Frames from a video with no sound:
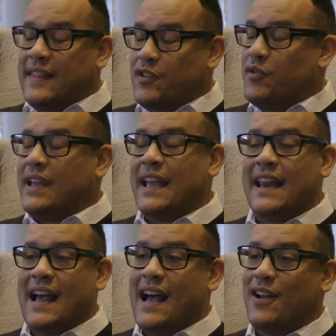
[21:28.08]
You
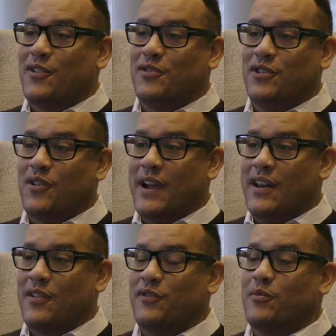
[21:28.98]
cannot hire who you don't
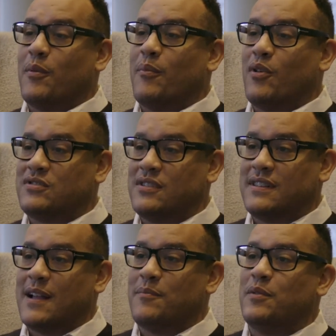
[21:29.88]
interview, but most of
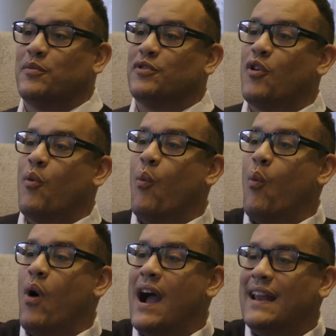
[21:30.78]
the time people don't
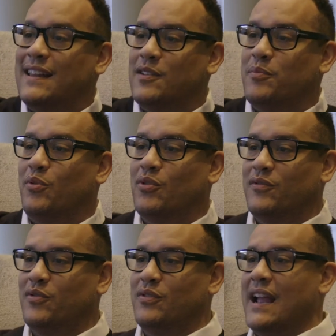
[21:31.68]
widen the pool
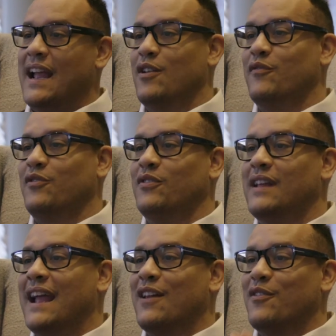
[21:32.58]
of who they interview.
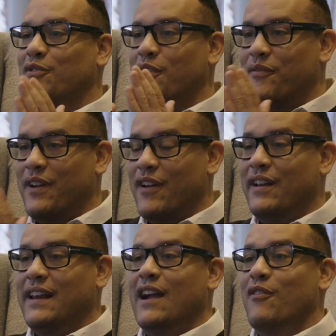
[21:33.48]
They interview a
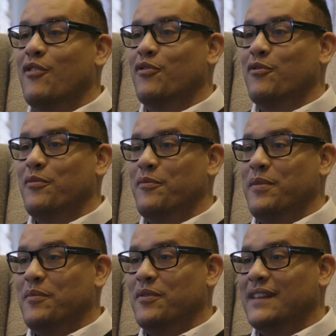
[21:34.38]
very narrow group of
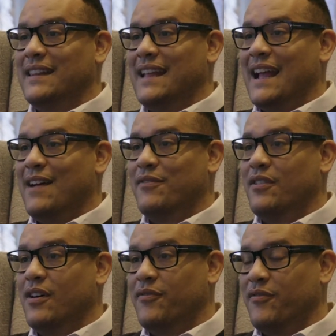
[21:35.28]
people that they have
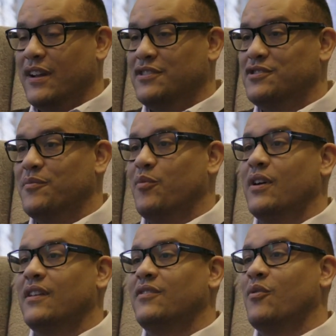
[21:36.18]
a friendship
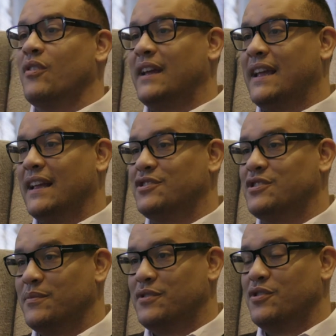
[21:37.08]
with or a
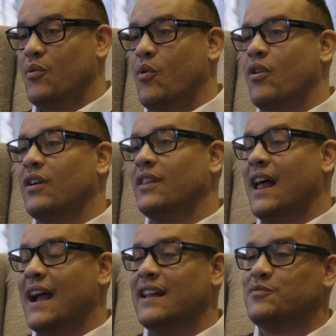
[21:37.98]
kinship to or
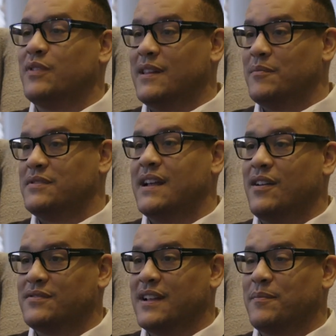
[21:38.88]
aligns with
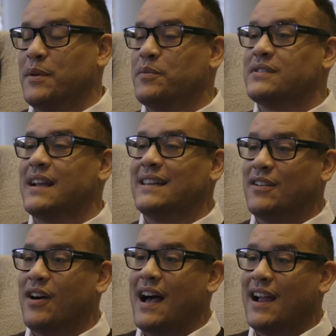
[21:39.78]
themselves. Like, people's
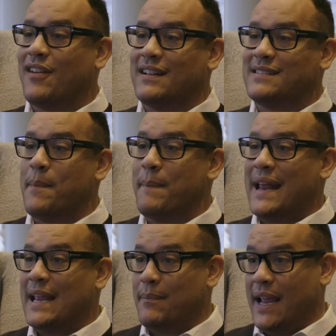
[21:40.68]
ideal hire is a
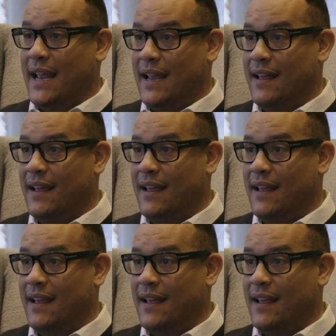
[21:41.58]
mini-me.